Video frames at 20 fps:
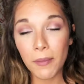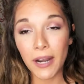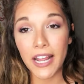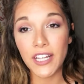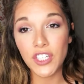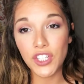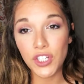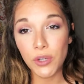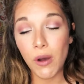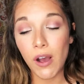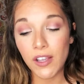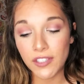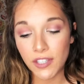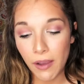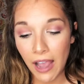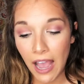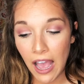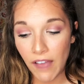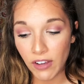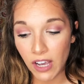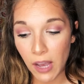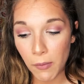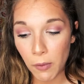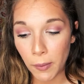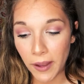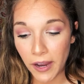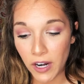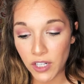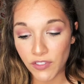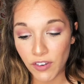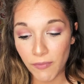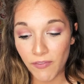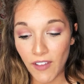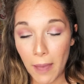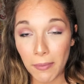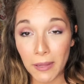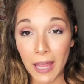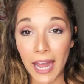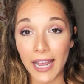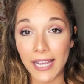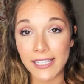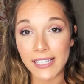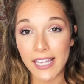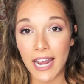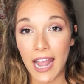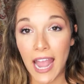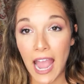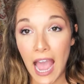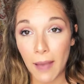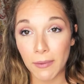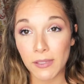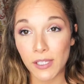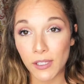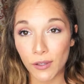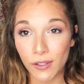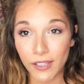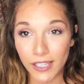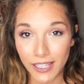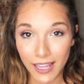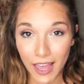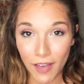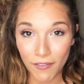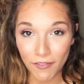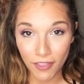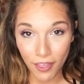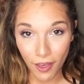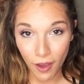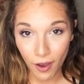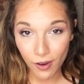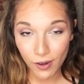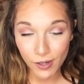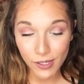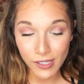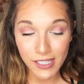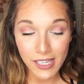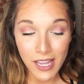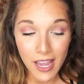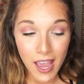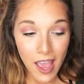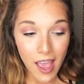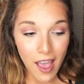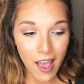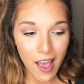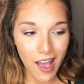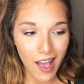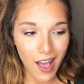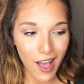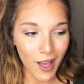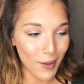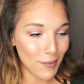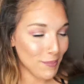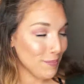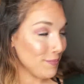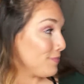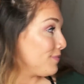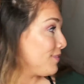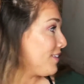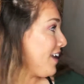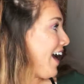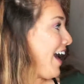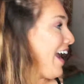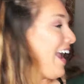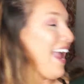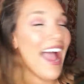But I do also have a couple pairs from Fabletics, and I absolutely love those. I